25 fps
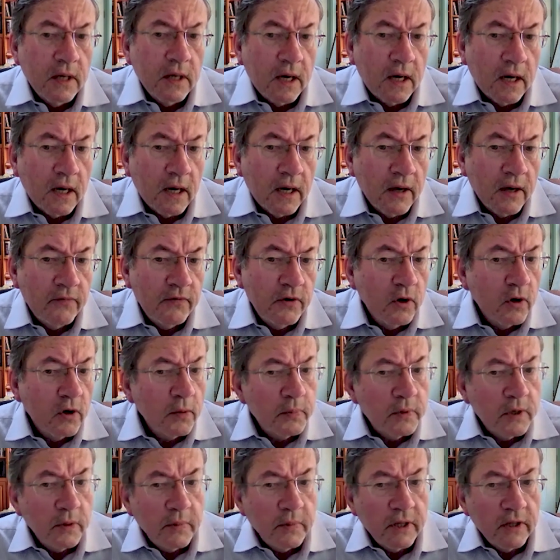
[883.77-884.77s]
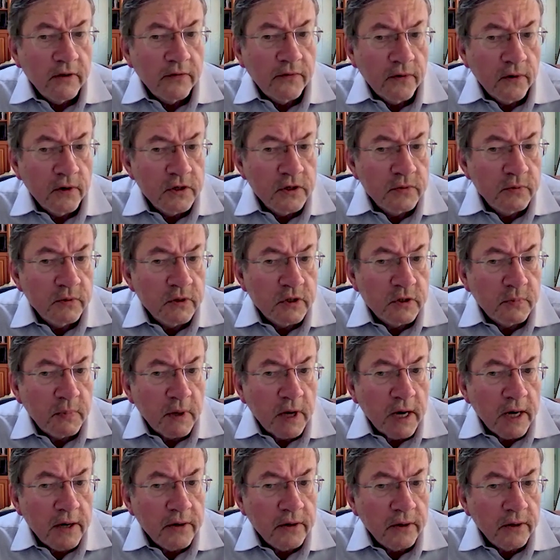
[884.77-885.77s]
If Europe could be the first
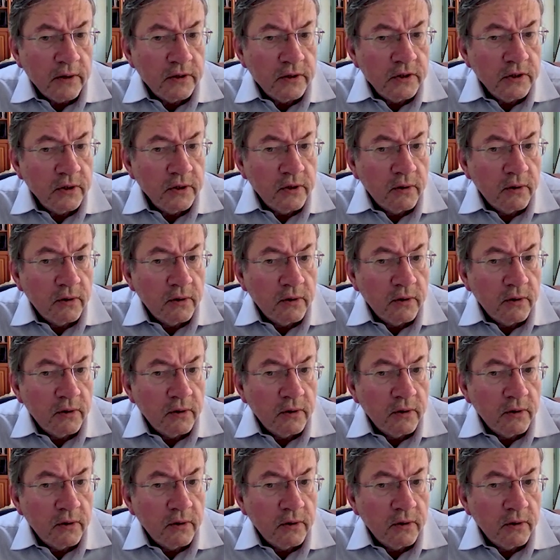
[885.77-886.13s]
responder